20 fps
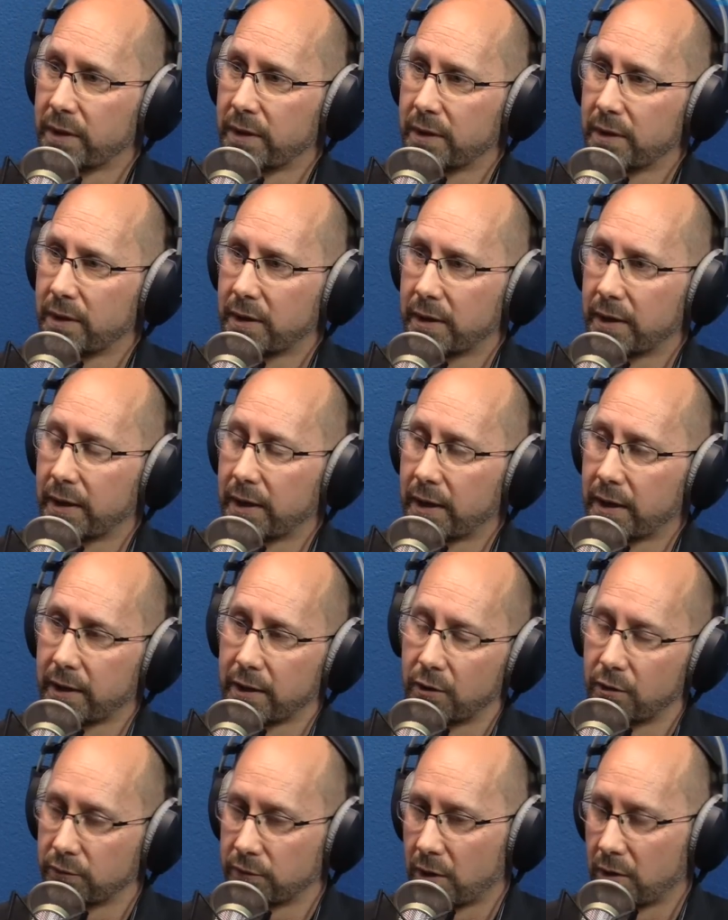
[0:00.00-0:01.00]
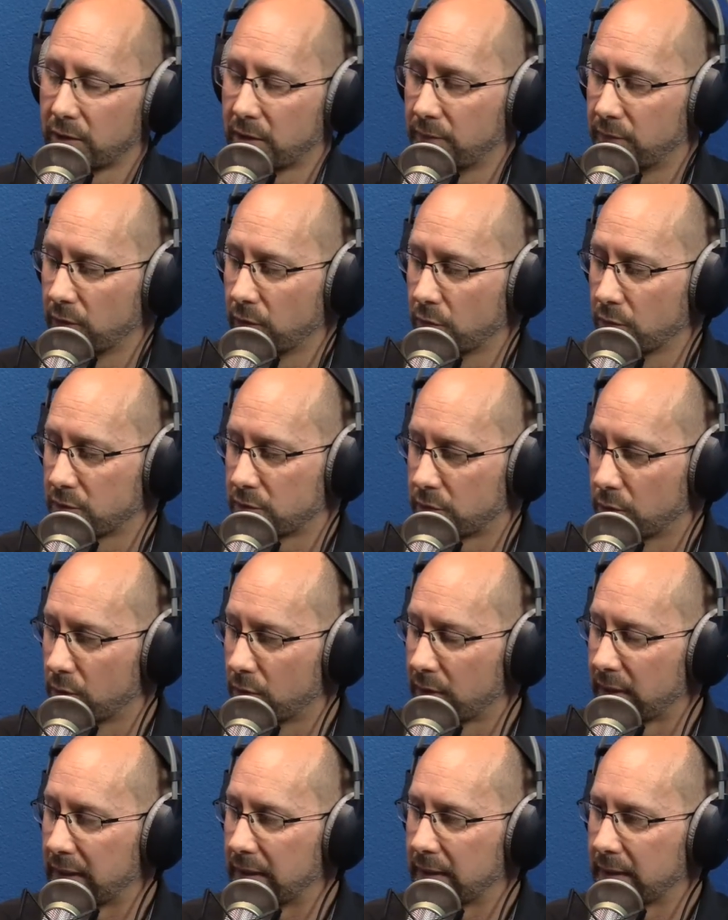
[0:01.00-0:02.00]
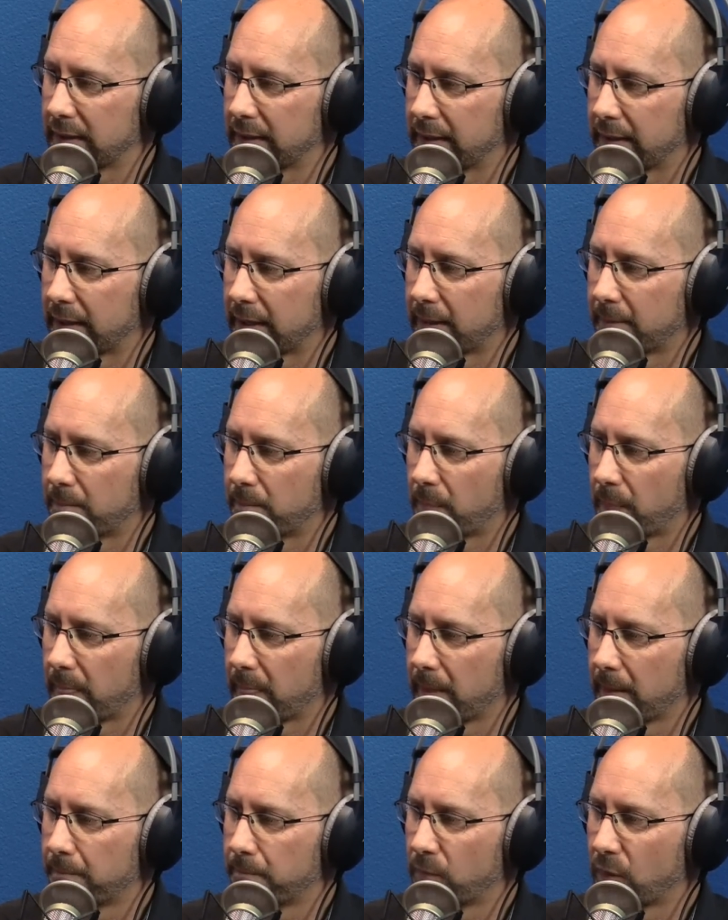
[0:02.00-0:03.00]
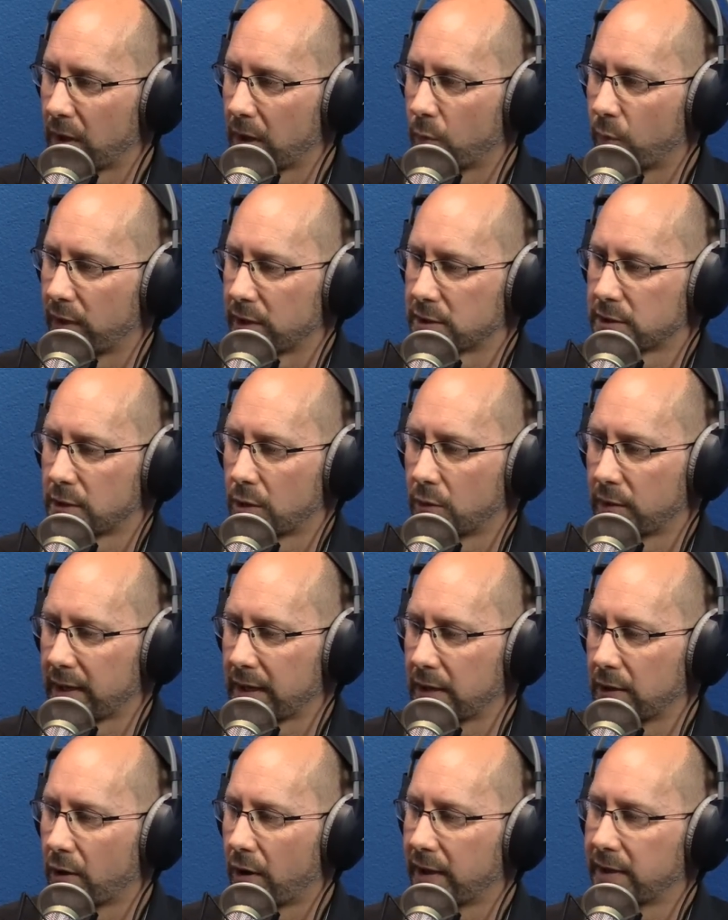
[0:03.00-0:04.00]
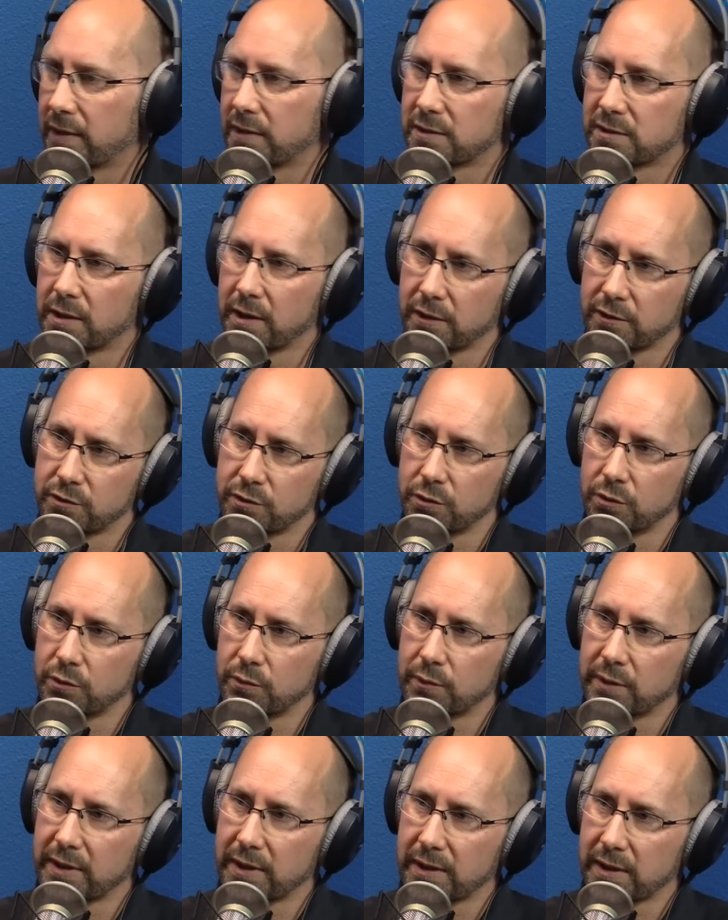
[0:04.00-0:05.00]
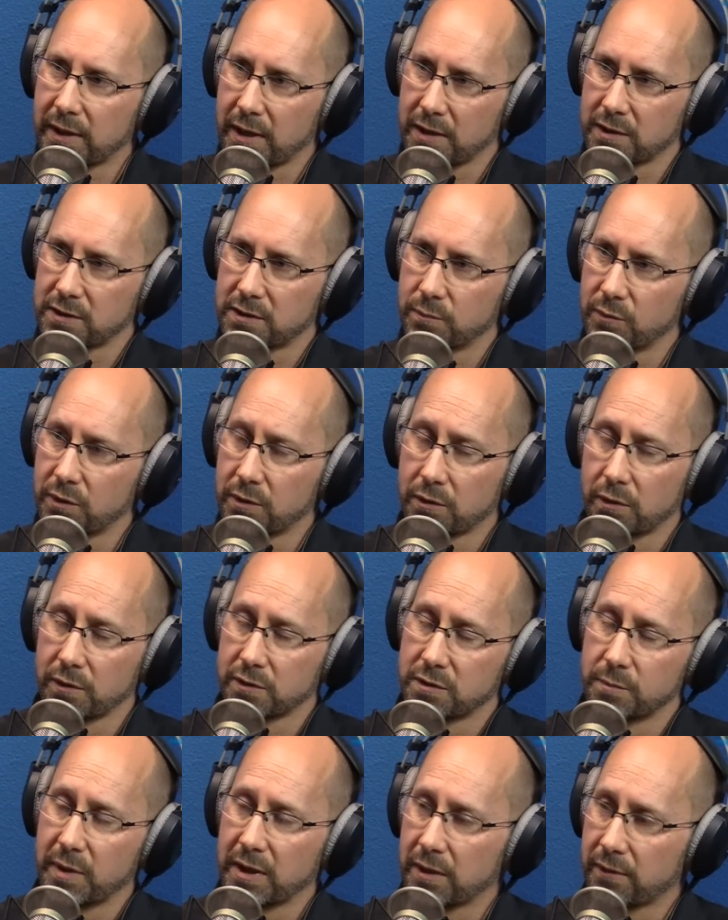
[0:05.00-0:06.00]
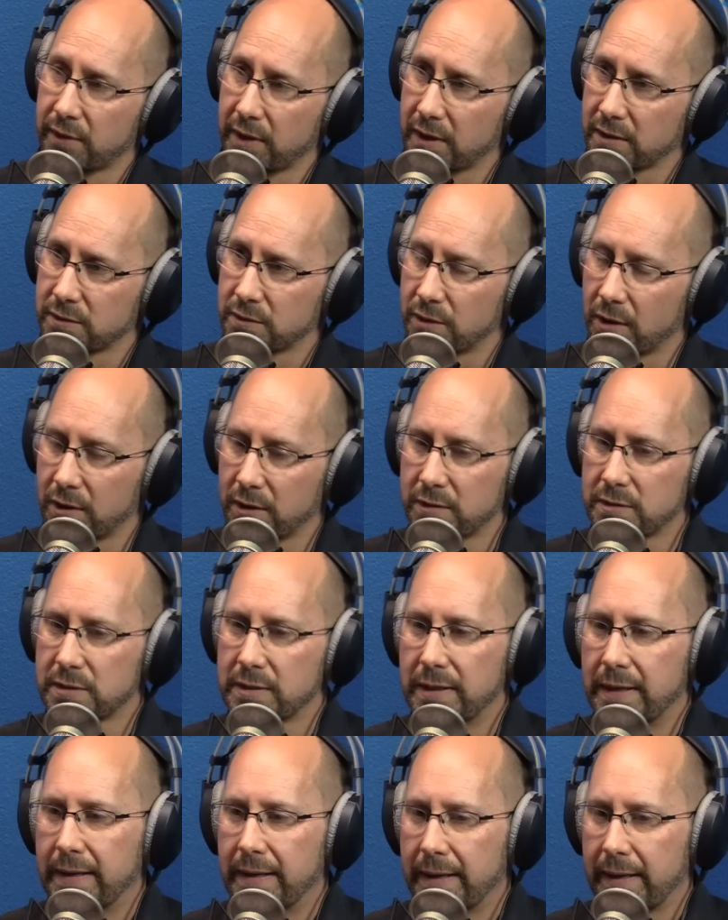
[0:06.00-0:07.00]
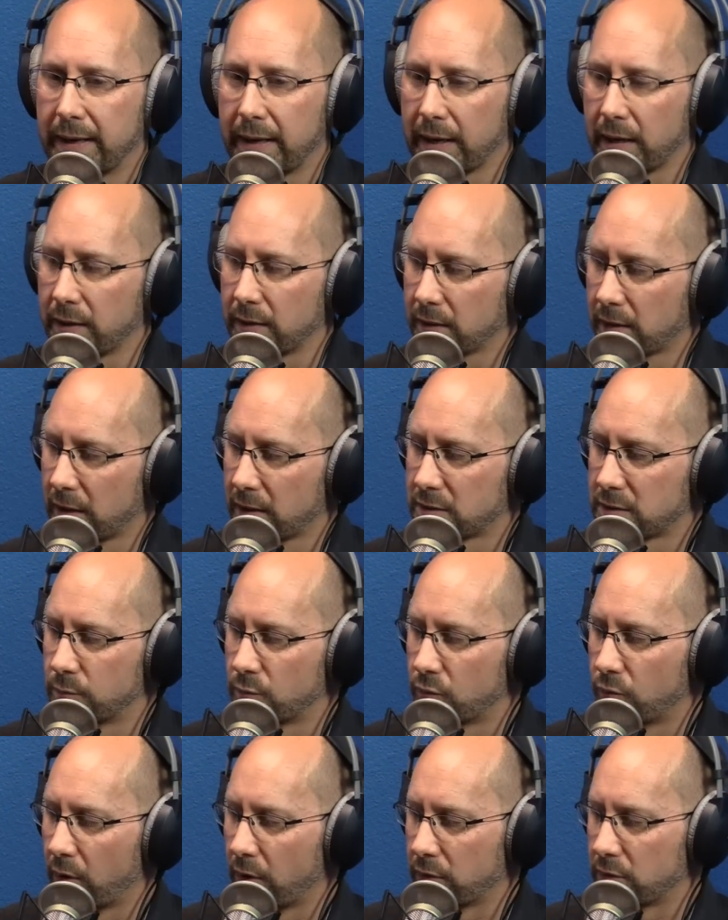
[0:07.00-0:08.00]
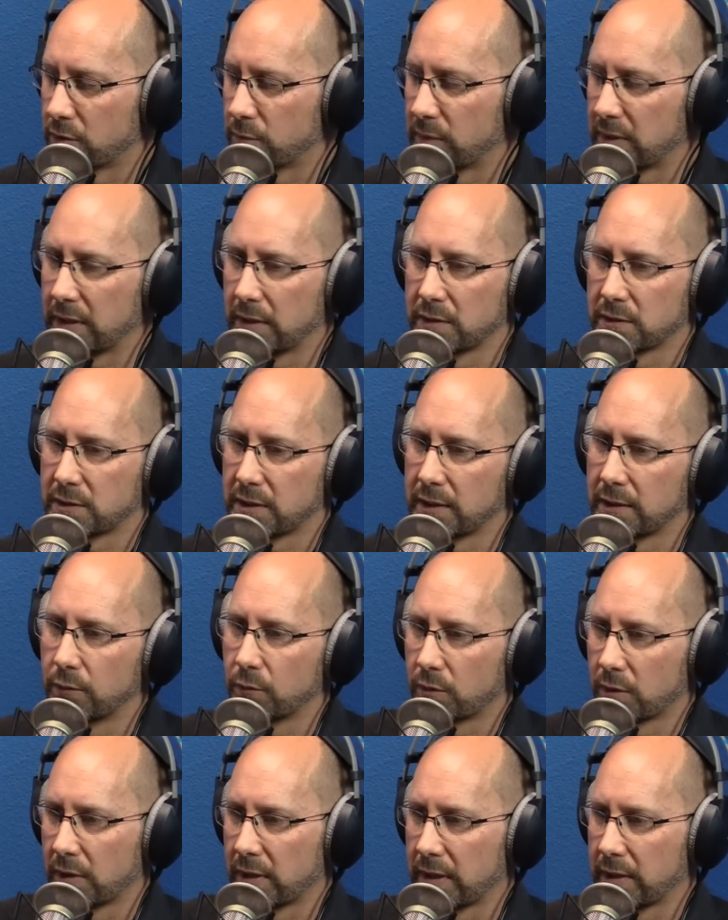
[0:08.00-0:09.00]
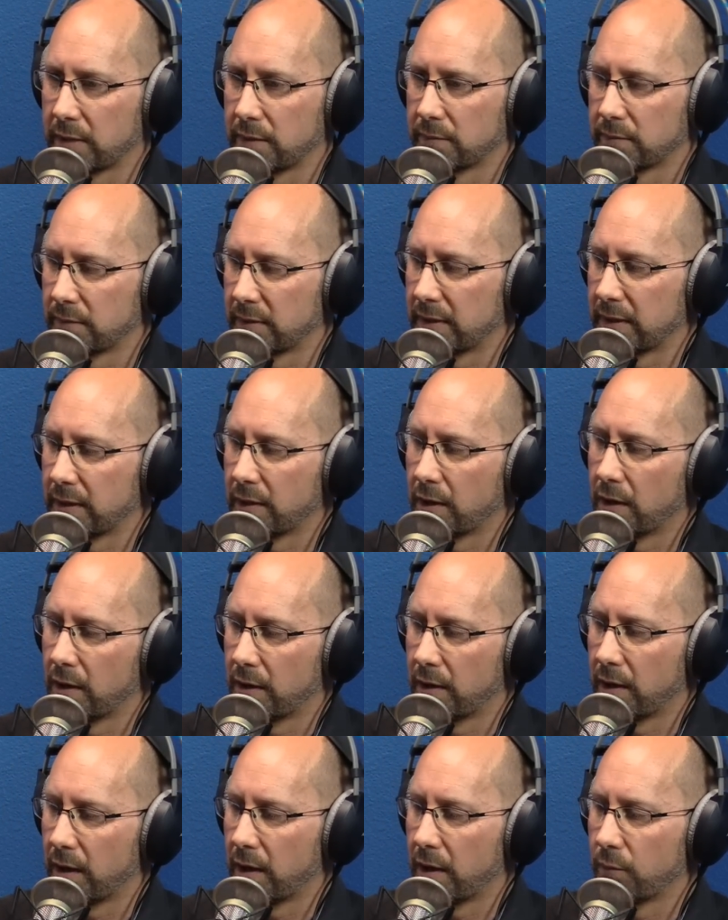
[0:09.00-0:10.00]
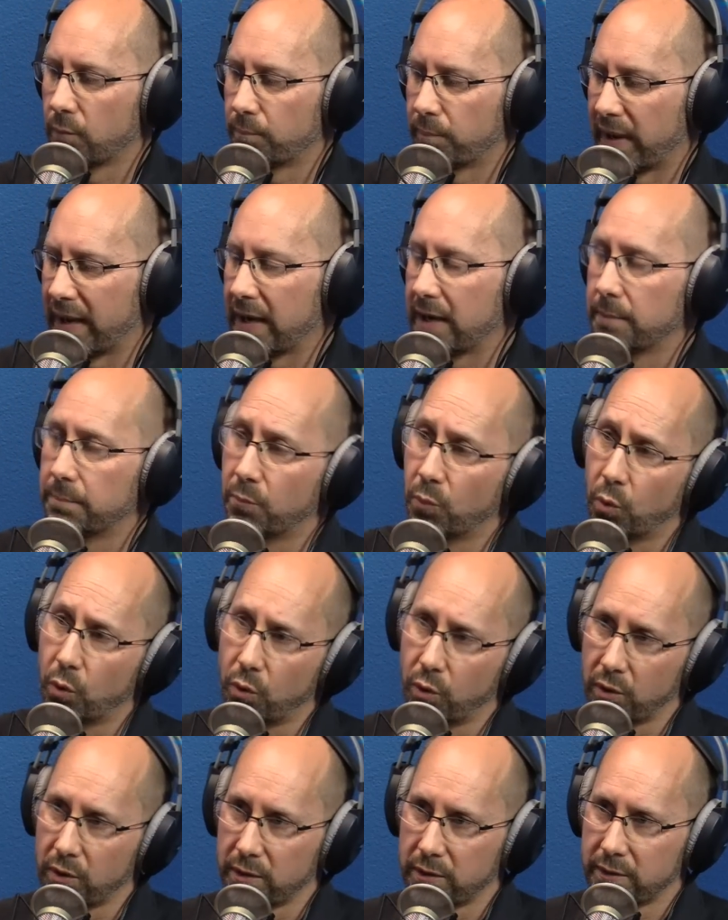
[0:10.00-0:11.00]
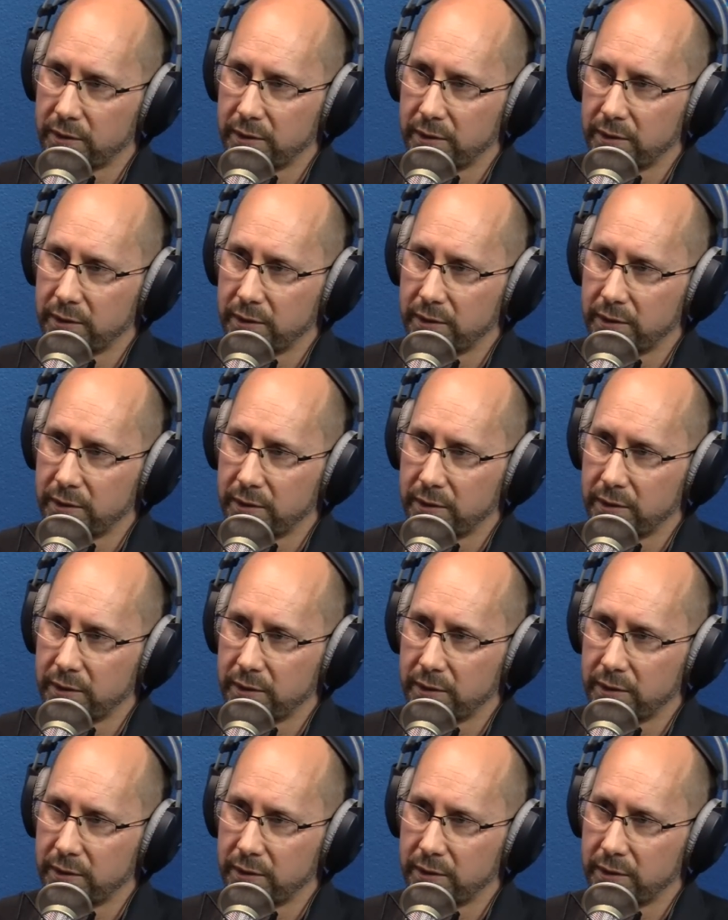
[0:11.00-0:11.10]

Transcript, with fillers: Mm-hmm. uh, and I'll, I'll give you a little story. Um, I once sold a lighting set to a customer. It cost about a thousand dollars. And the customer wrote to me and said, look, I uh, I paid more